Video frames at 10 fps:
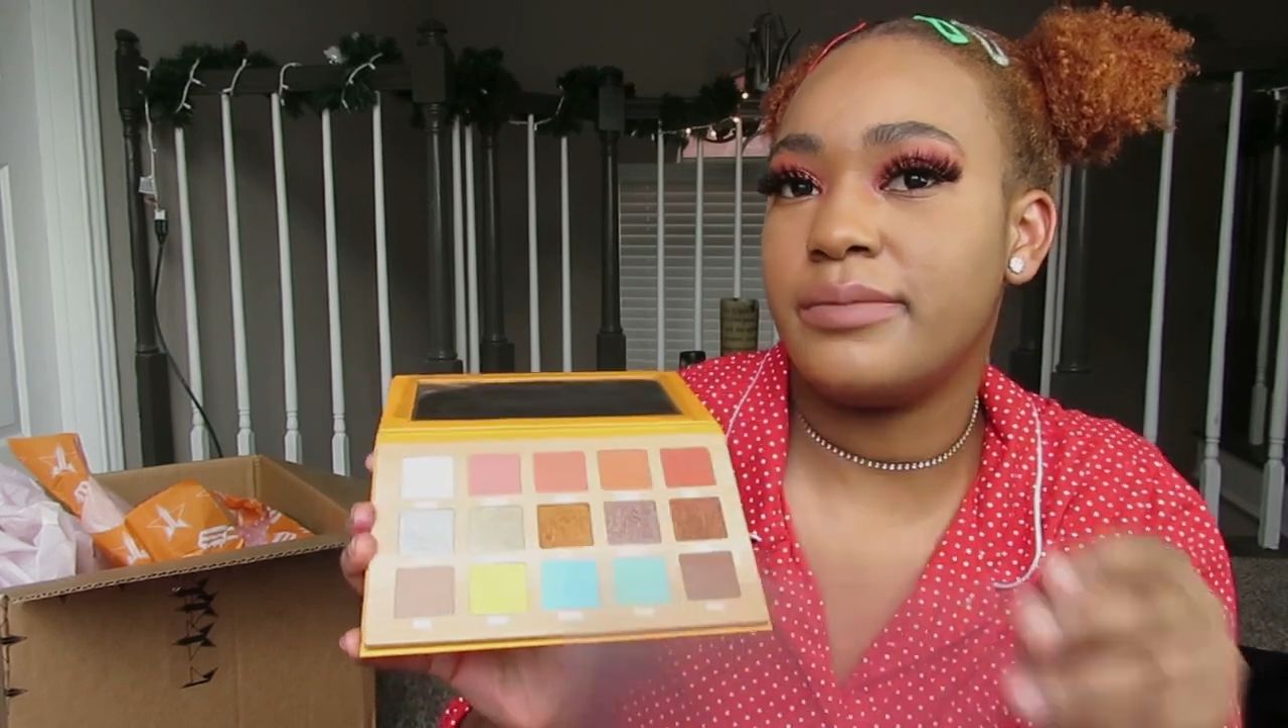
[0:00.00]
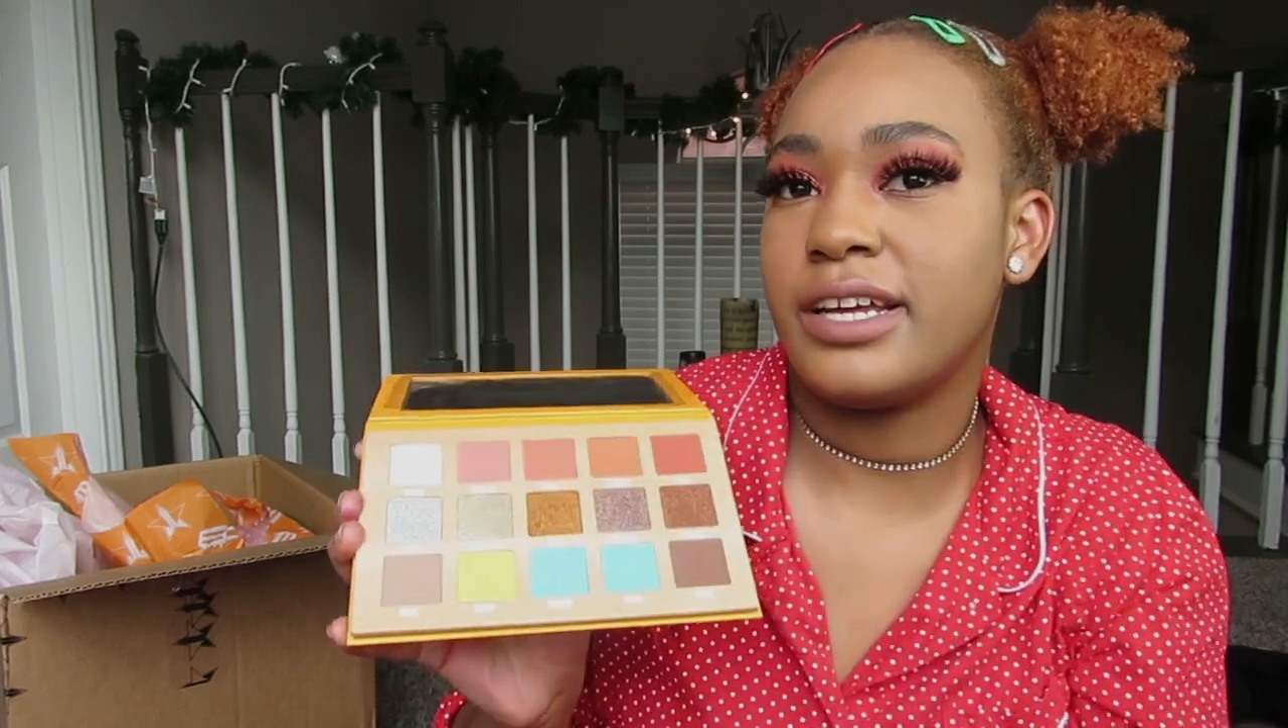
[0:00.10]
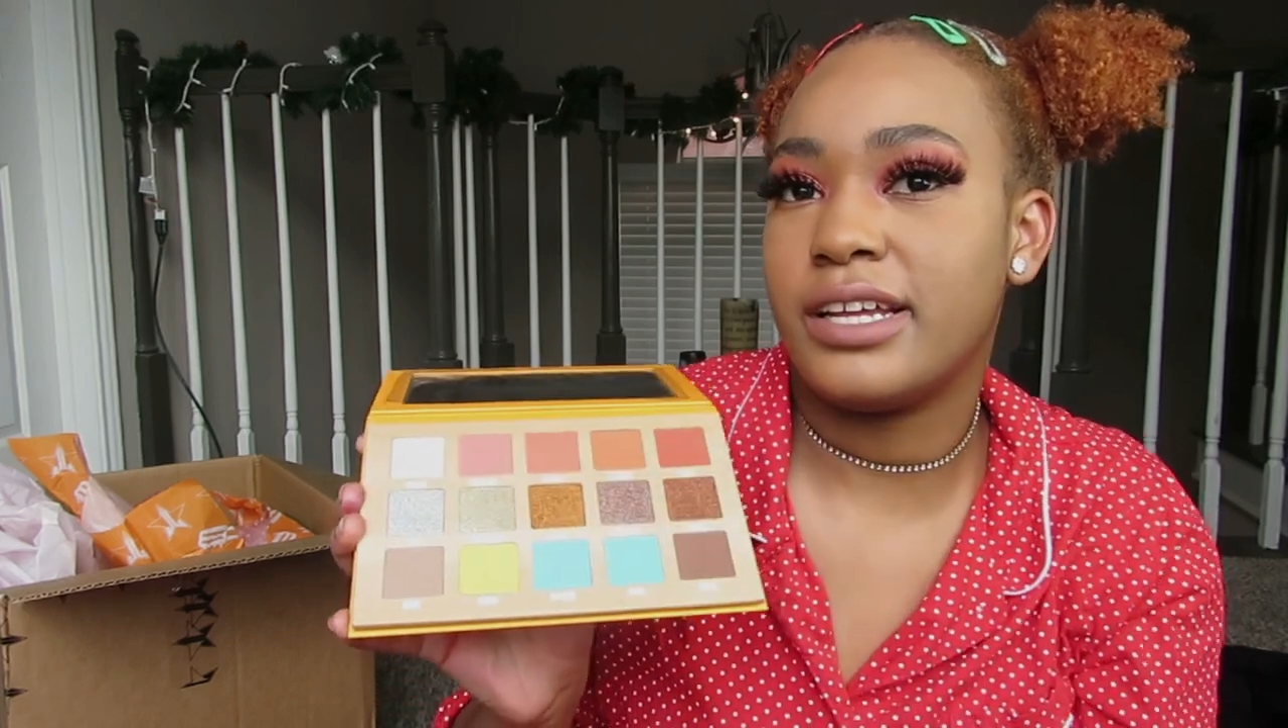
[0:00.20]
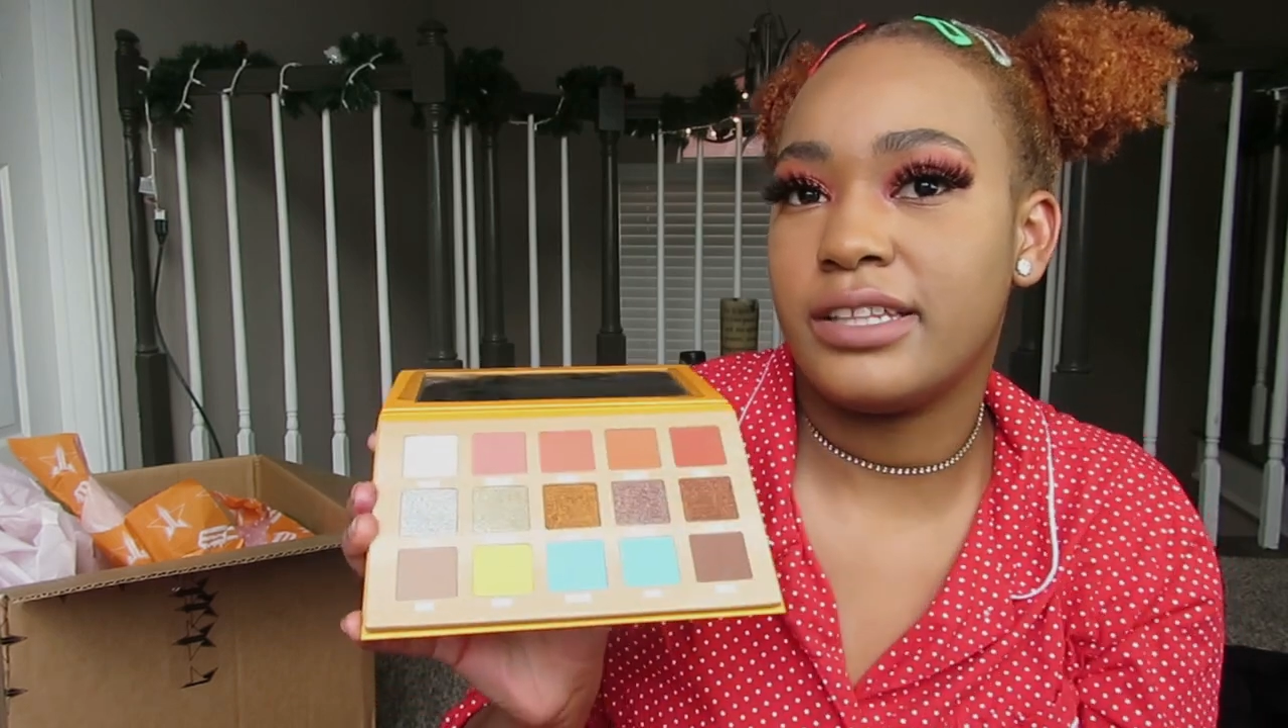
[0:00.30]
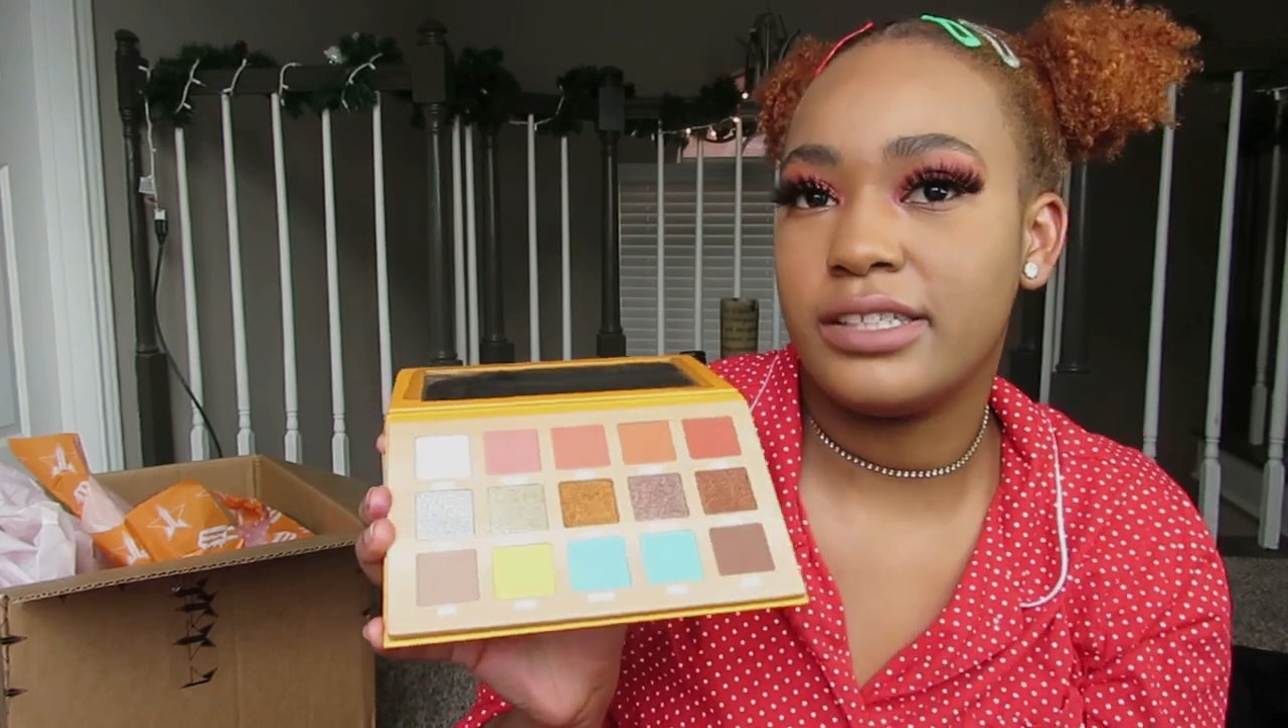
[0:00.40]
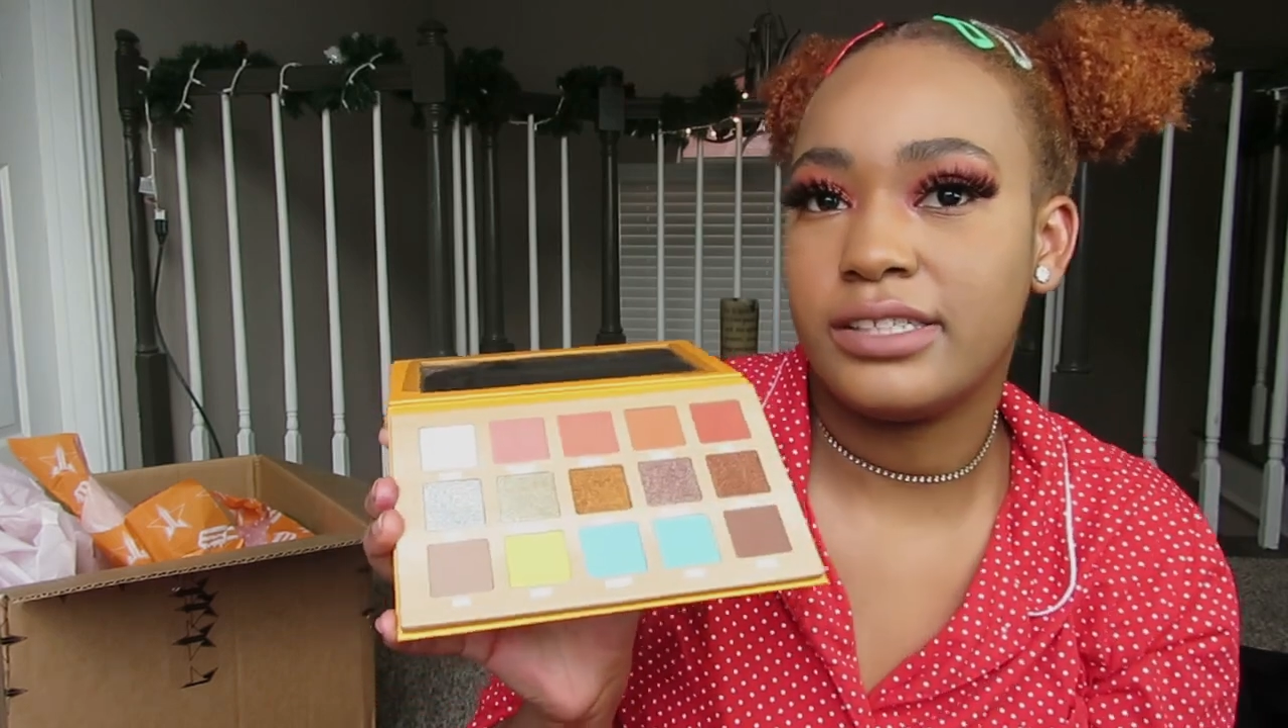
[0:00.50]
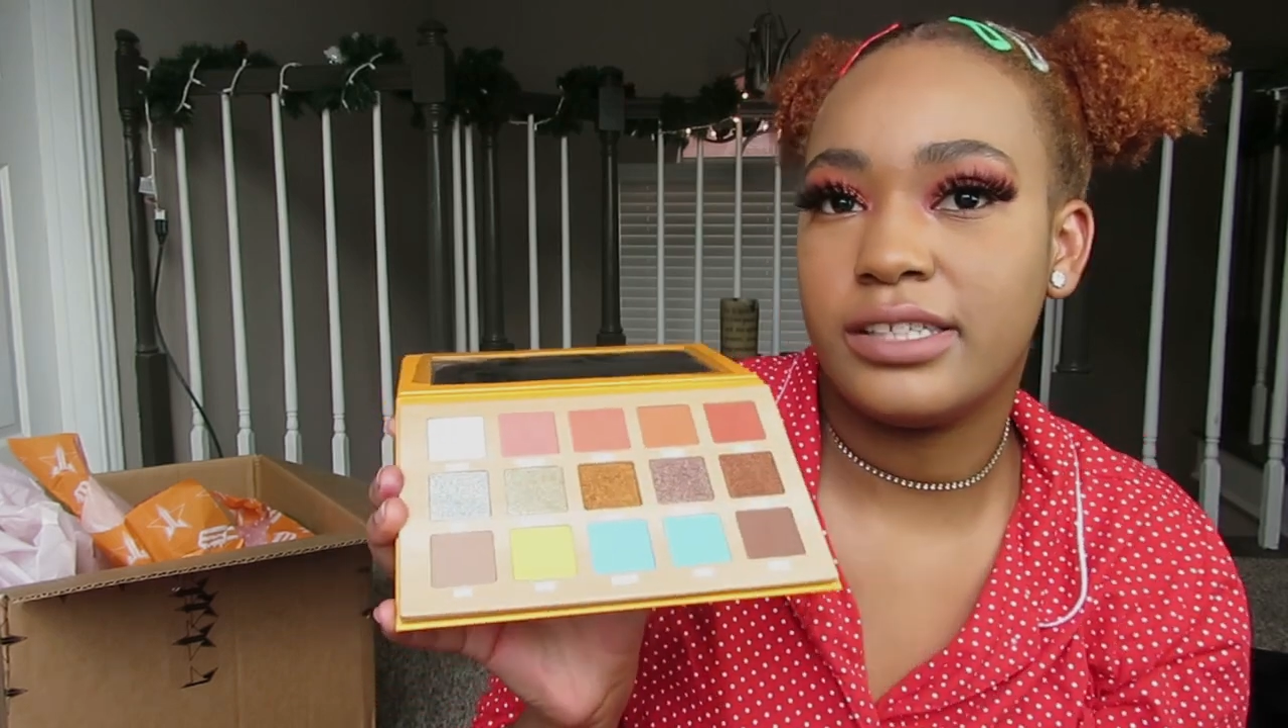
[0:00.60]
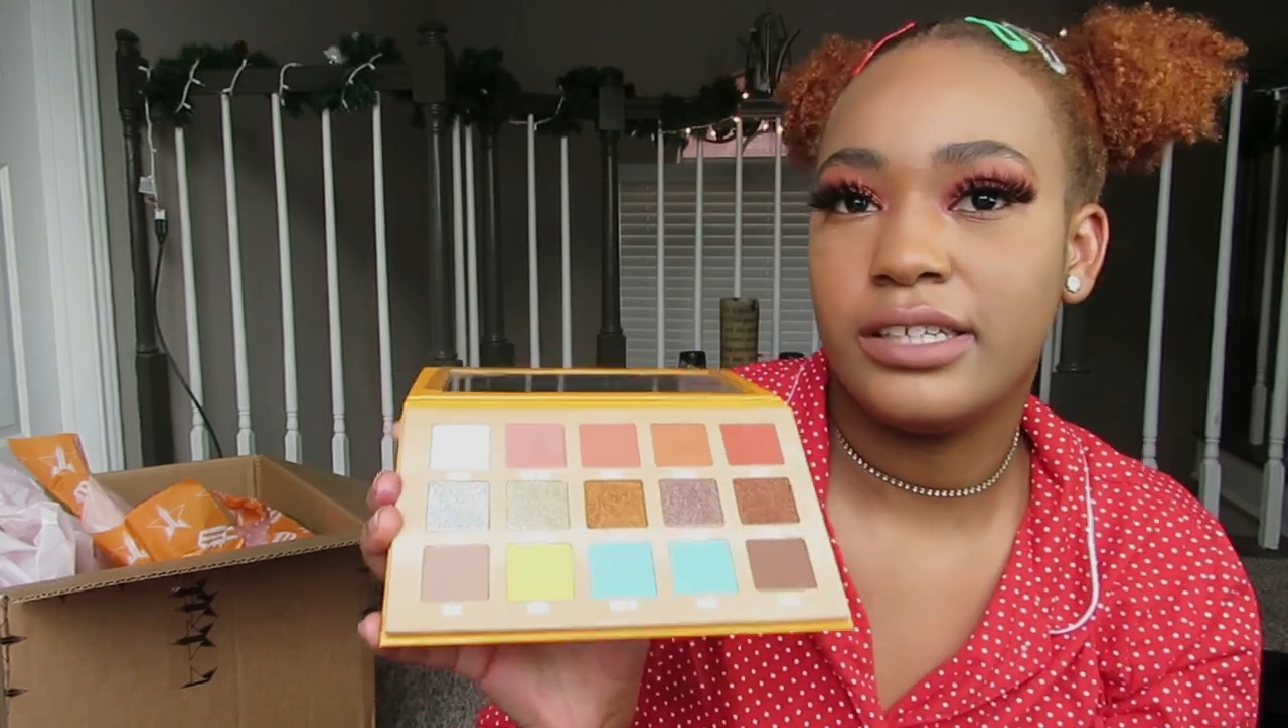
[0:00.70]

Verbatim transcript: it back like this.